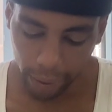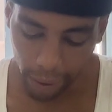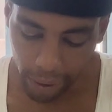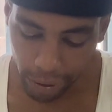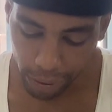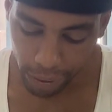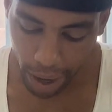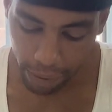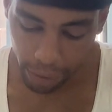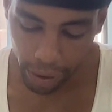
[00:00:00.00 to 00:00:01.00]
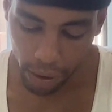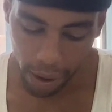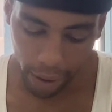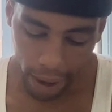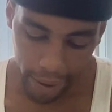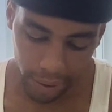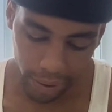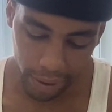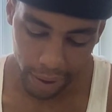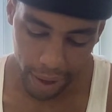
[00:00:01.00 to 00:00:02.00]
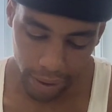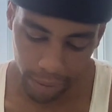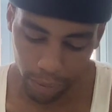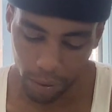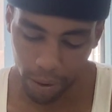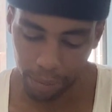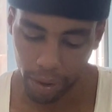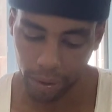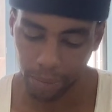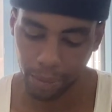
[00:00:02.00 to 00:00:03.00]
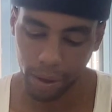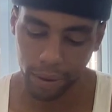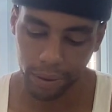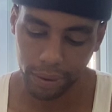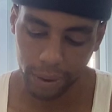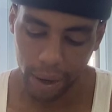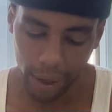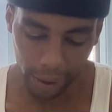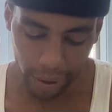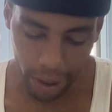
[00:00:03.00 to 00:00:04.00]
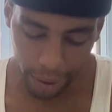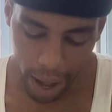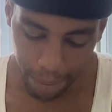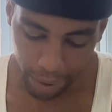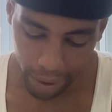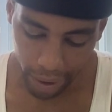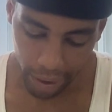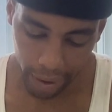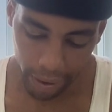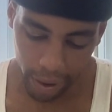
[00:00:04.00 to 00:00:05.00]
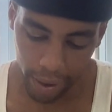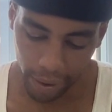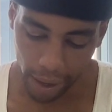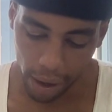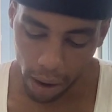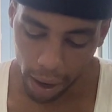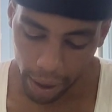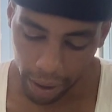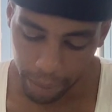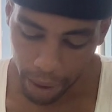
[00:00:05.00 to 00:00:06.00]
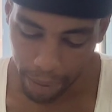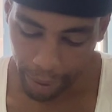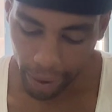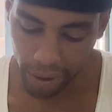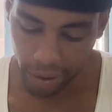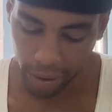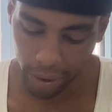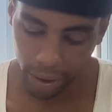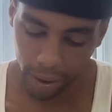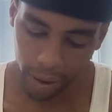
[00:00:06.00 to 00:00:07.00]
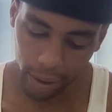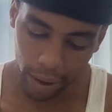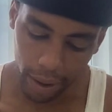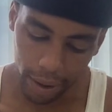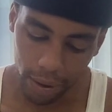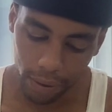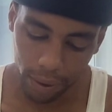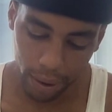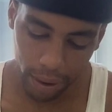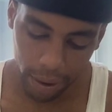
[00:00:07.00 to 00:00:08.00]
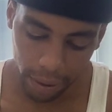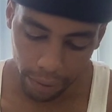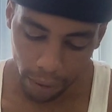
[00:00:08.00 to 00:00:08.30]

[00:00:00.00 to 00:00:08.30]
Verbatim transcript: These you shall regard as detestable among the birds. They shall not be eaten they are an abomination. The eagle, the